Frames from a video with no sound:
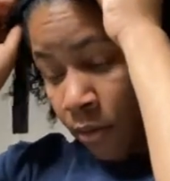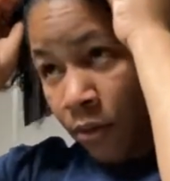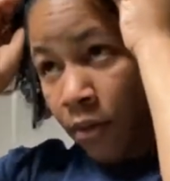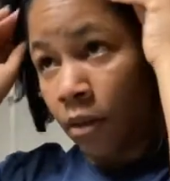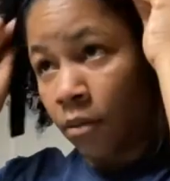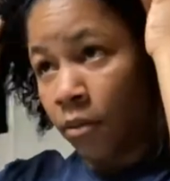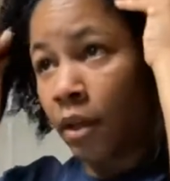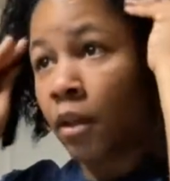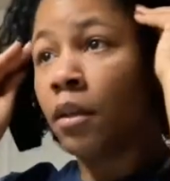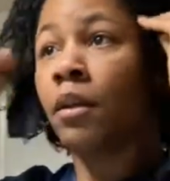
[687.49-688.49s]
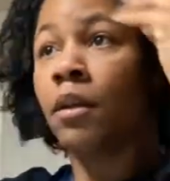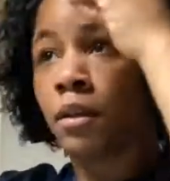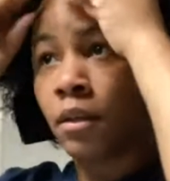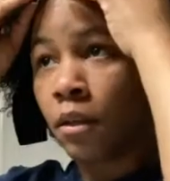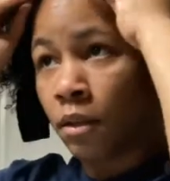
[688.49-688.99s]
All right.
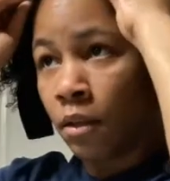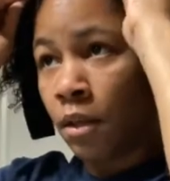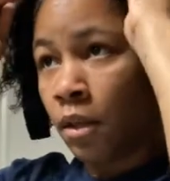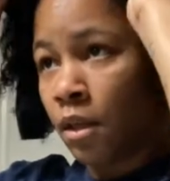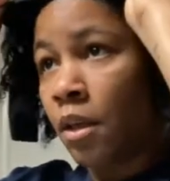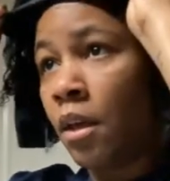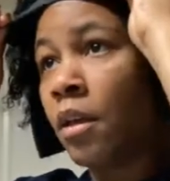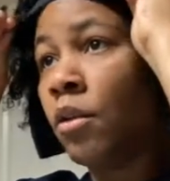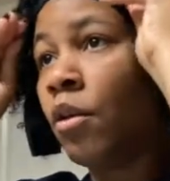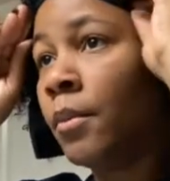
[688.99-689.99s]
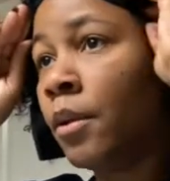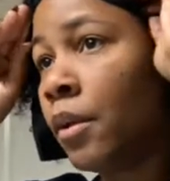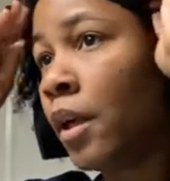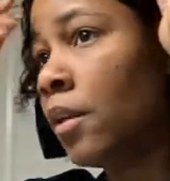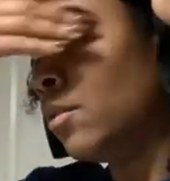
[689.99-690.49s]
And normally what
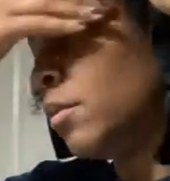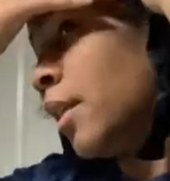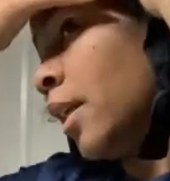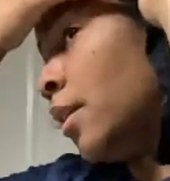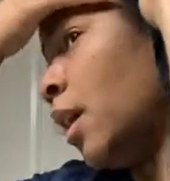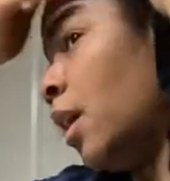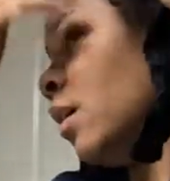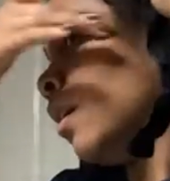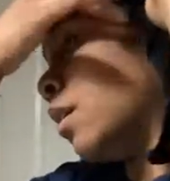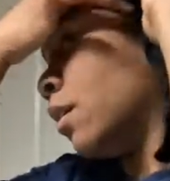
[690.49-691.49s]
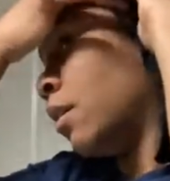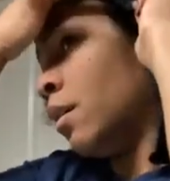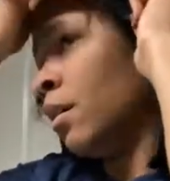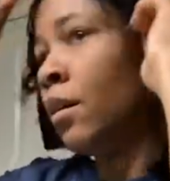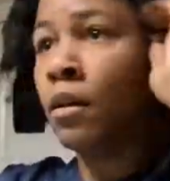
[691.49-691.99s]
I do is I take
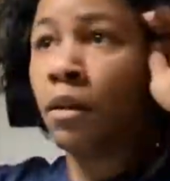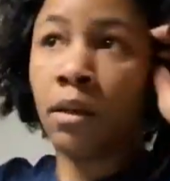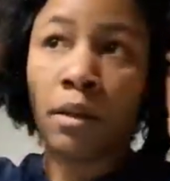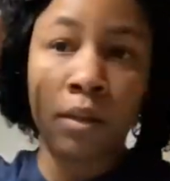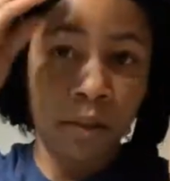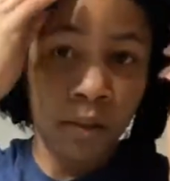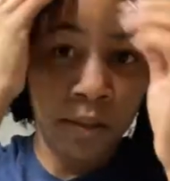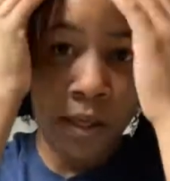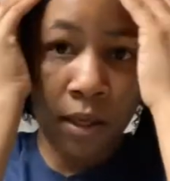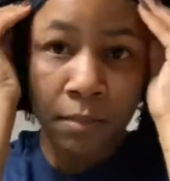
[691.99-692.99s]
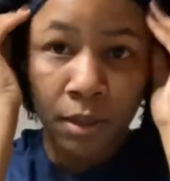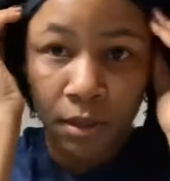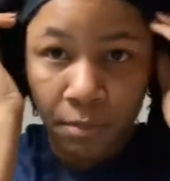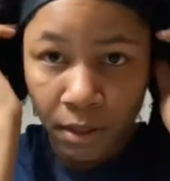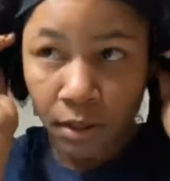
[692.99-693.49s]
this
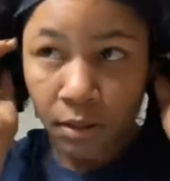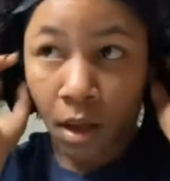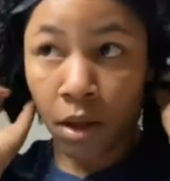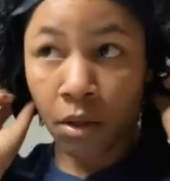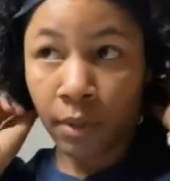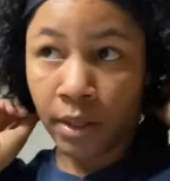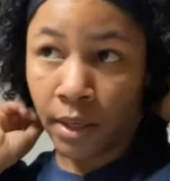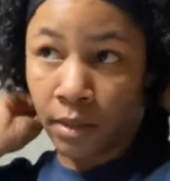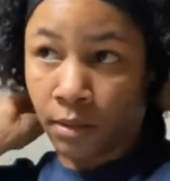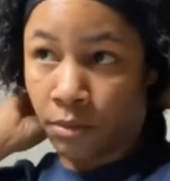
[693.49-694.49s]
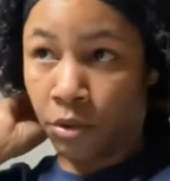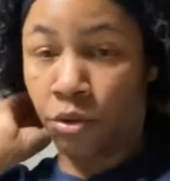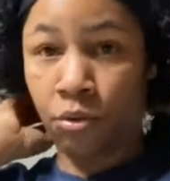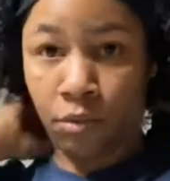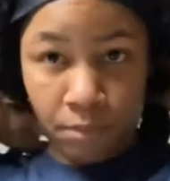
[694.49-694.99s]
headband piece all the way down
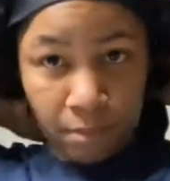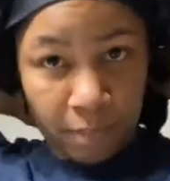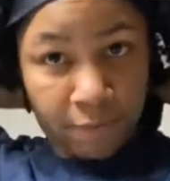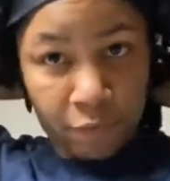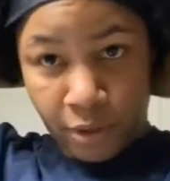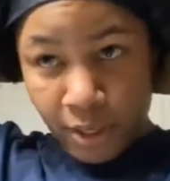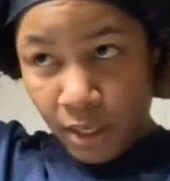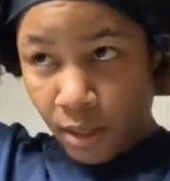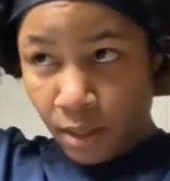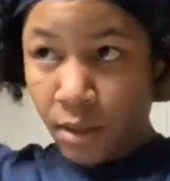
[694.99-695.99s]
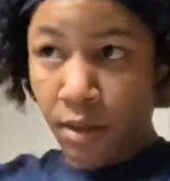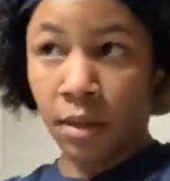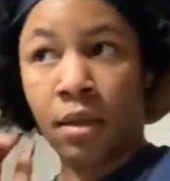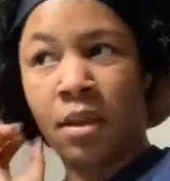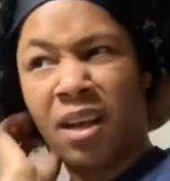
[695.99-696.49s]
to my forehead,
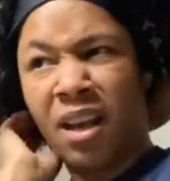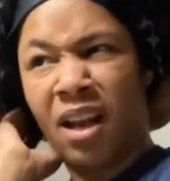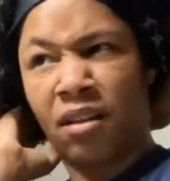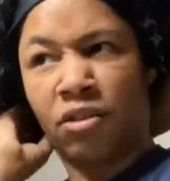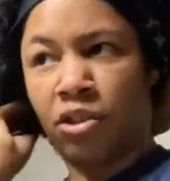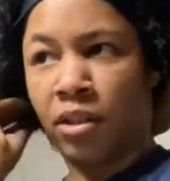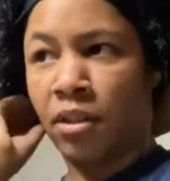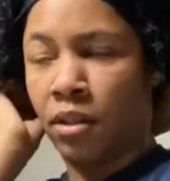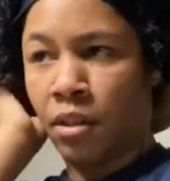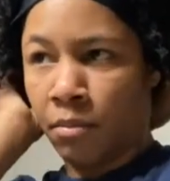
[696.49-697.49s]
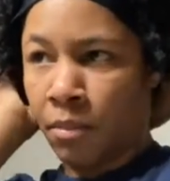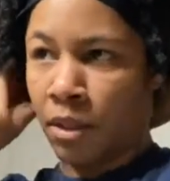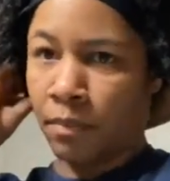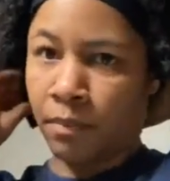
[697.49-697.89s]
and I'll adjust it in a minute.